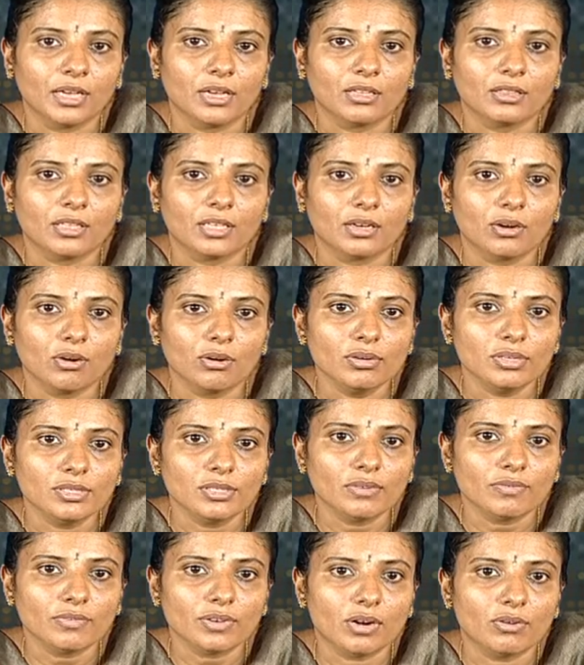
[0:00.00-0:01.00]
The goals
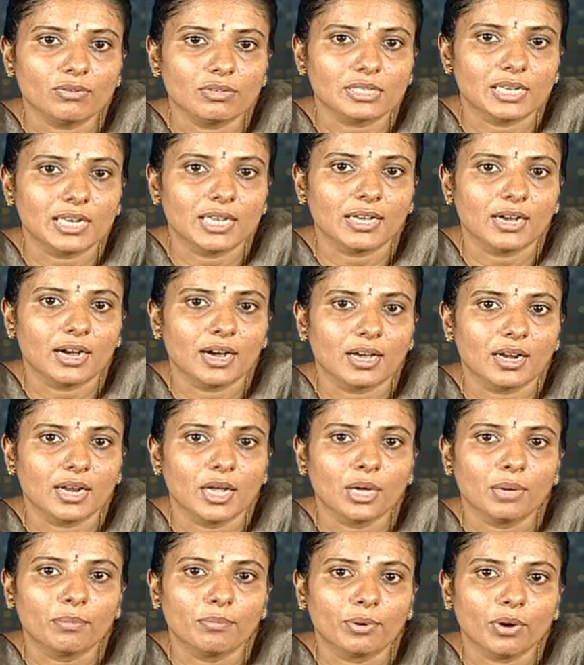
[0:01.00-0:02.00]
of counseling are
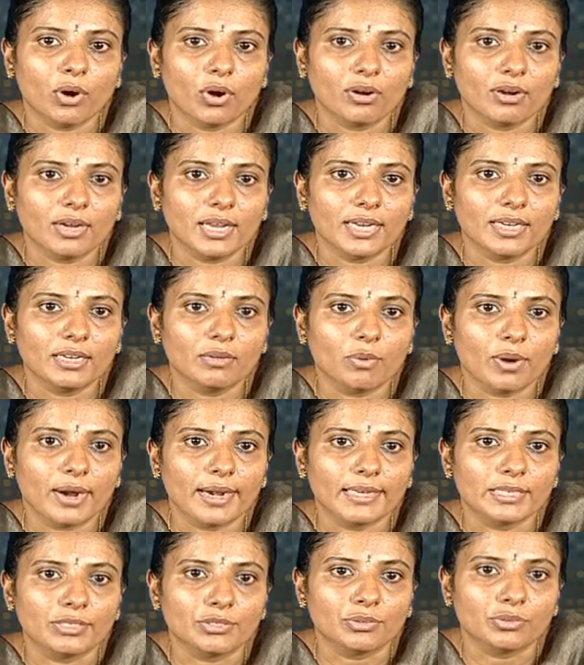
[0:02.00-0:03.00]
broadly
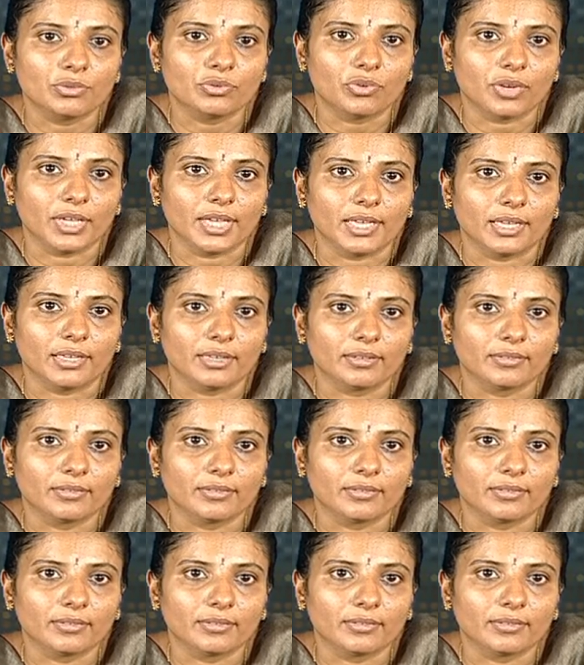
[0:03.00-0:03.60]
divided into three.